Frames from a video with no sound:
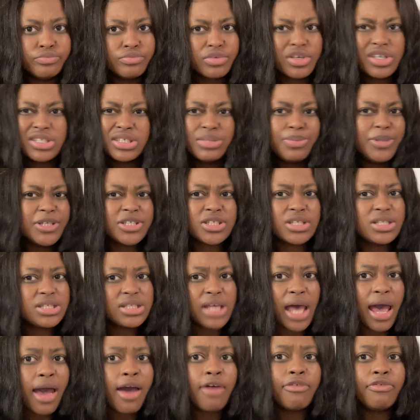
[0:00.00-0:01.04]
Cause bitch, that's
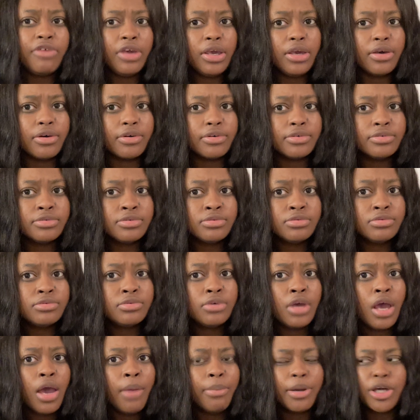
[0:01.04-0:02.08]
how I feel.
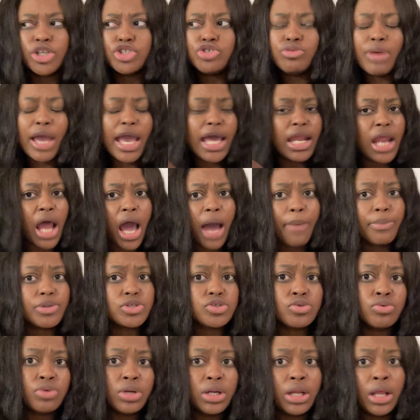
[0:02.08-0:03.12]
Because you had the
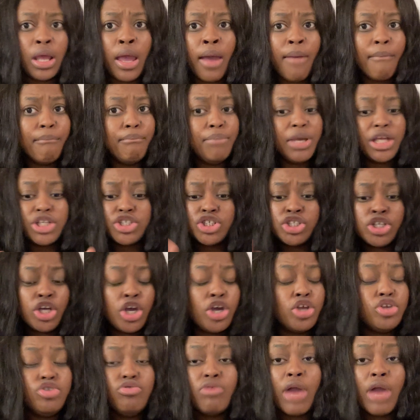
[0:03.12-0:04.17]
opportunity. Bitch, you